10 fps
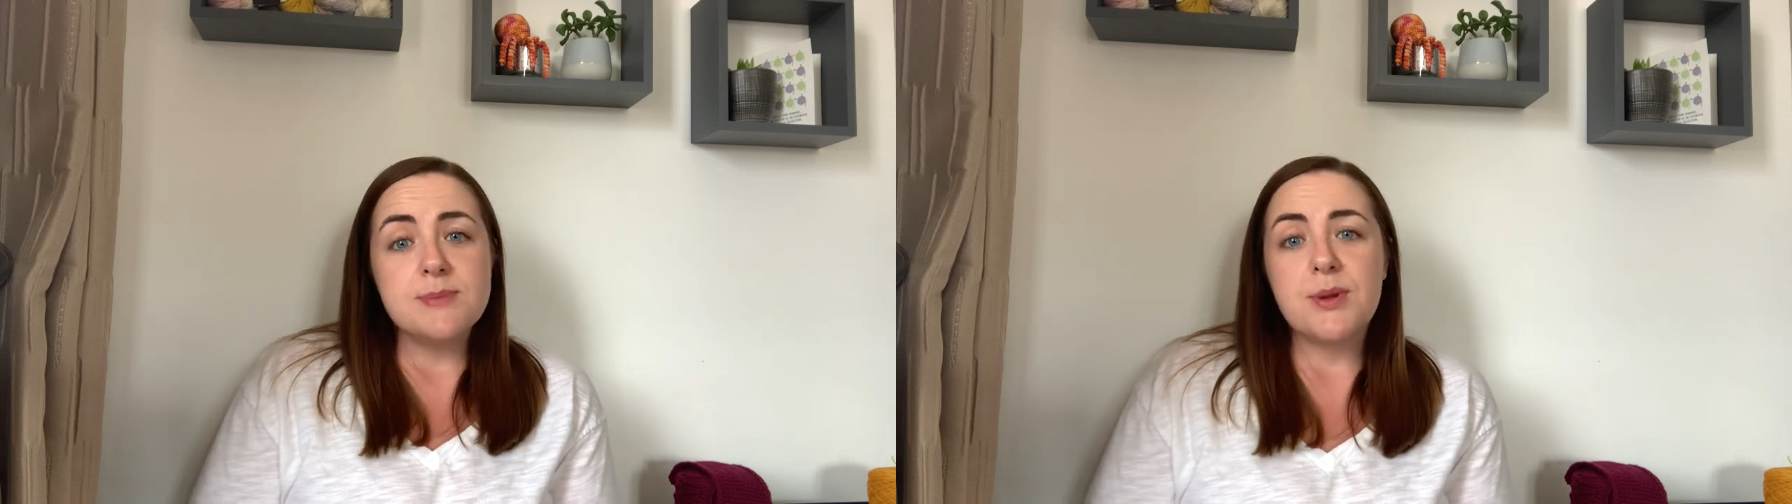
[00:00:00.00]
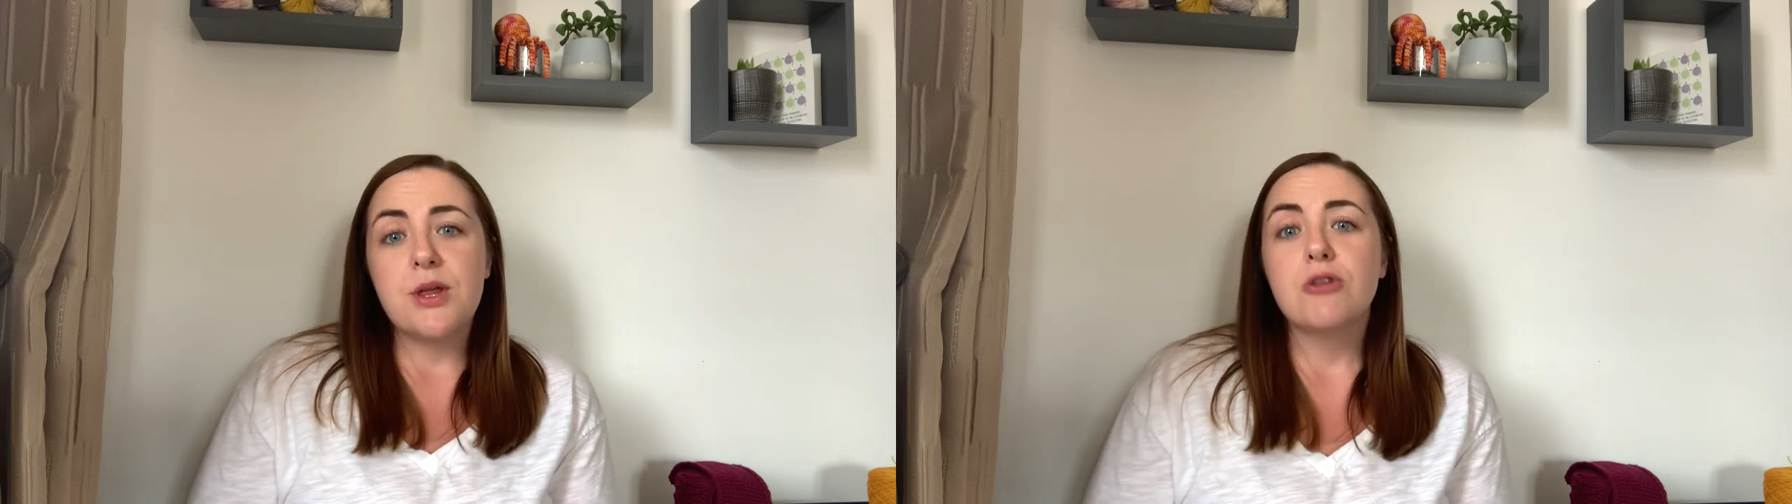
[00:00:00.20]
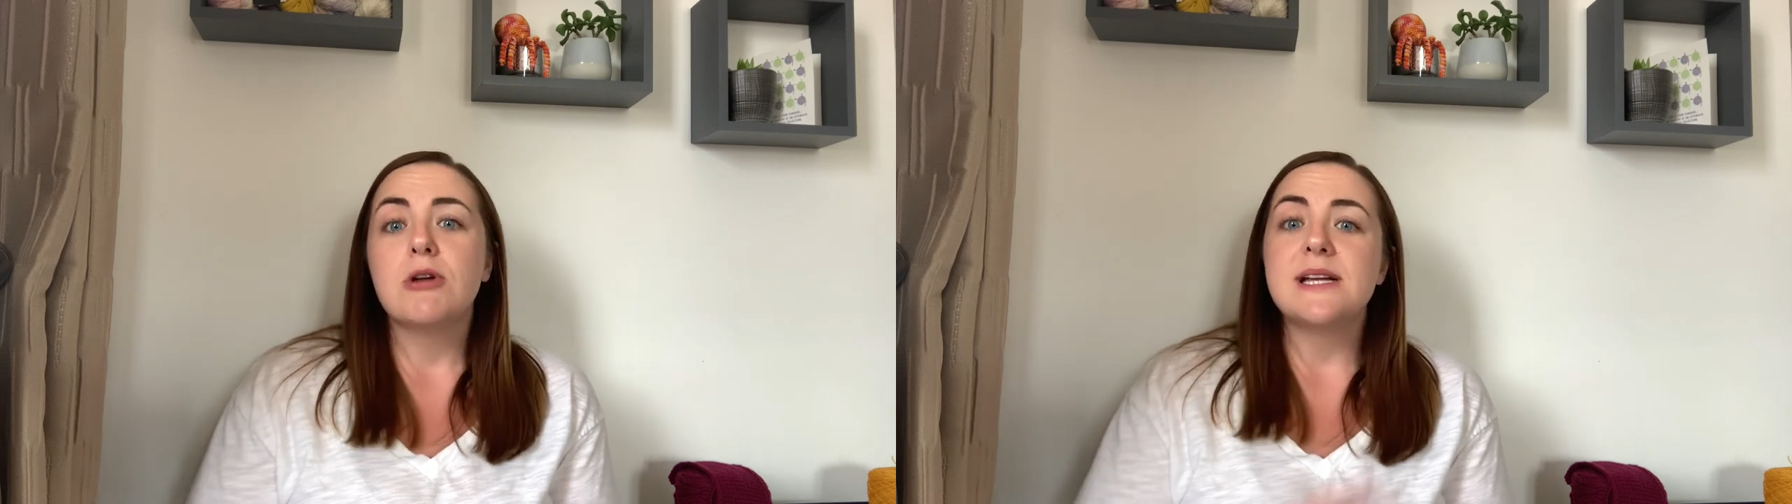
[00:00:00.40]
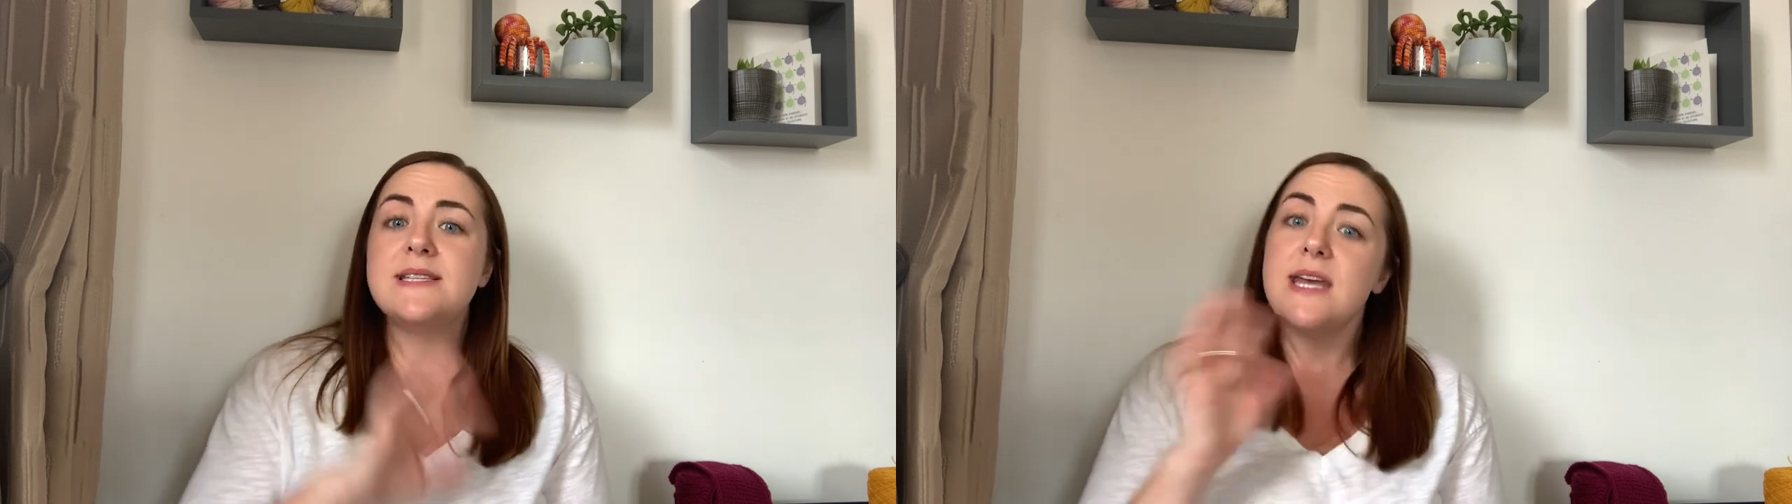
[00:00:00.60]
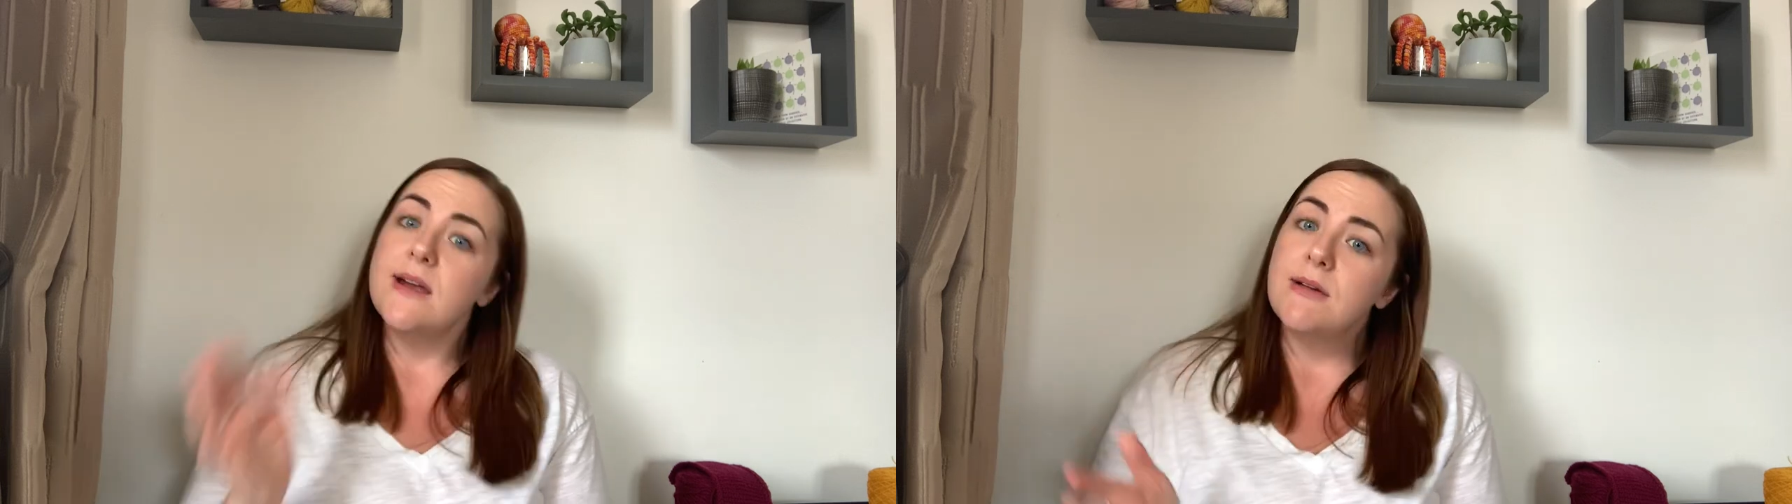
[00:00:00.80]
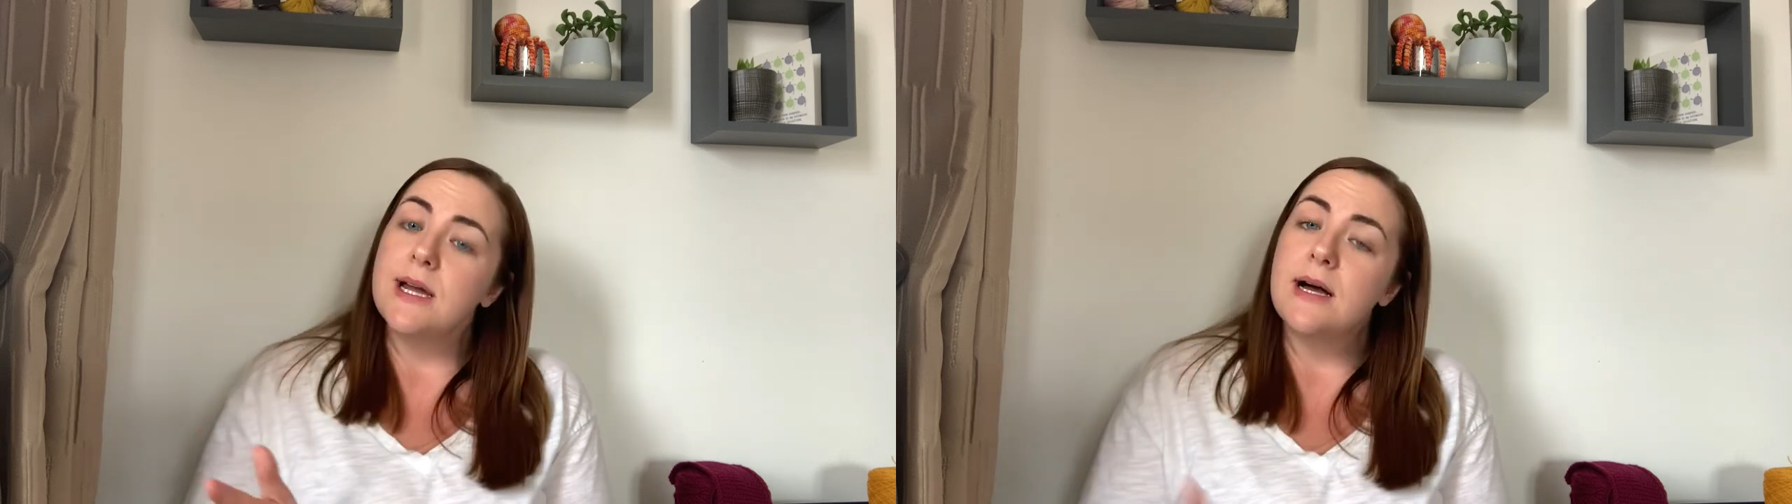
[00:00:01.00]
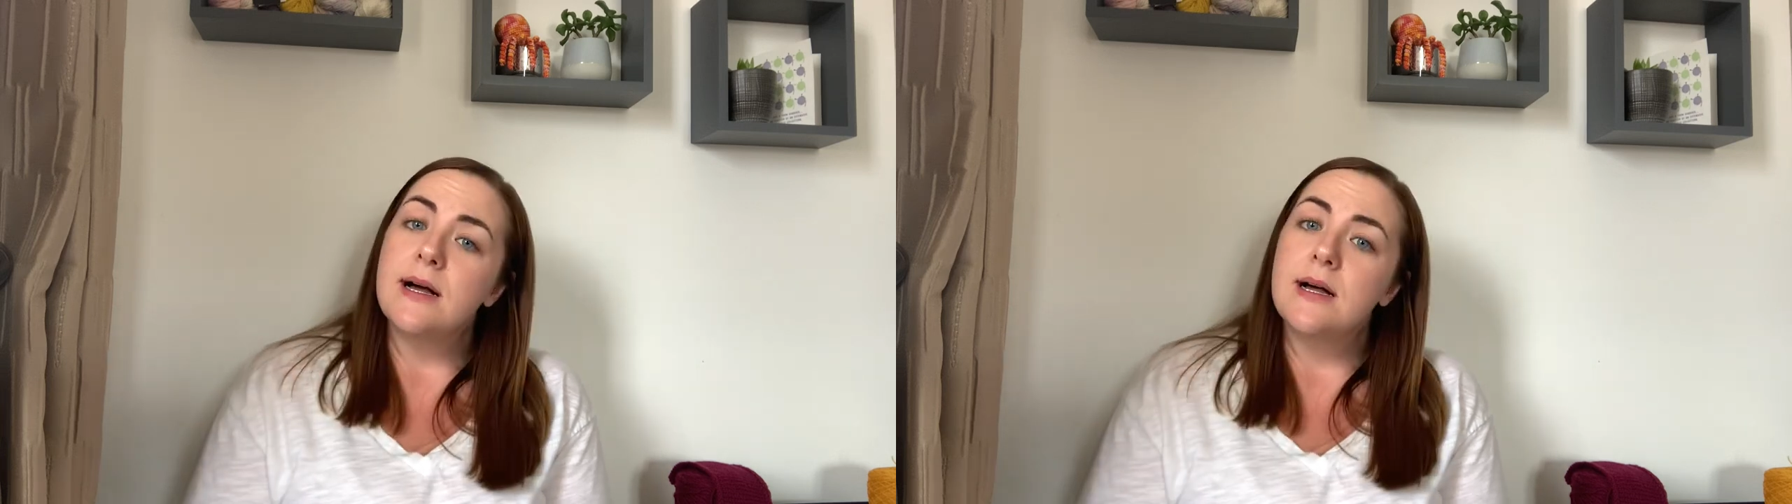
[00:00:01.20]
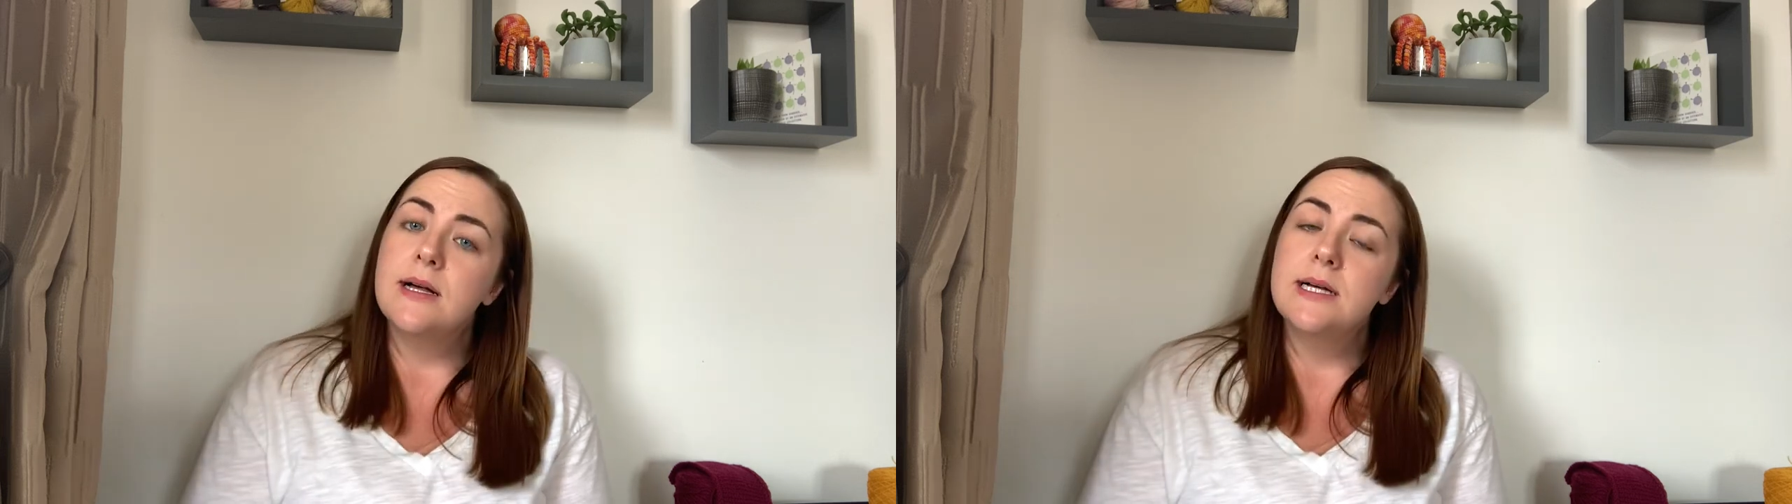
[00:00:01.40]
but the criteria,